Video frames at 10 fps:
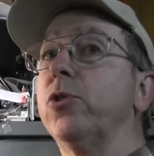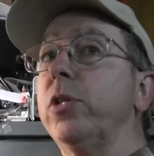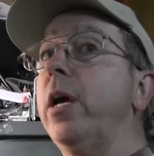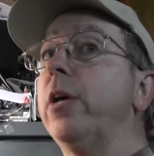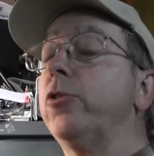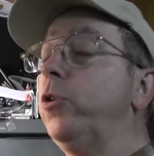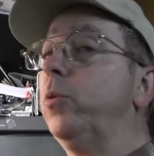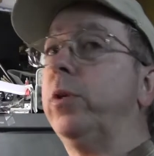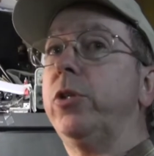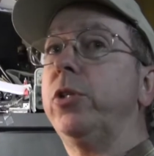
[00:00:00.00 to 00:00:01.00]
sync, so
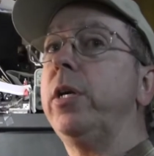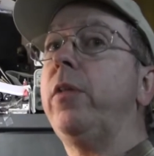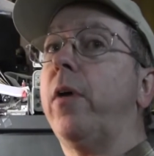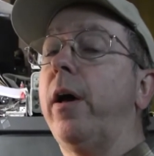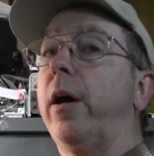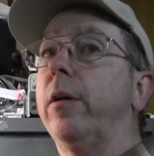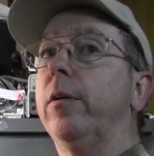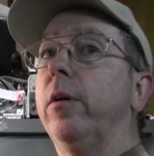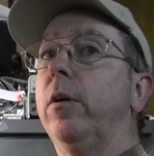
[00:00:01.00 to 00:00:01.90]
you wouldn't see that.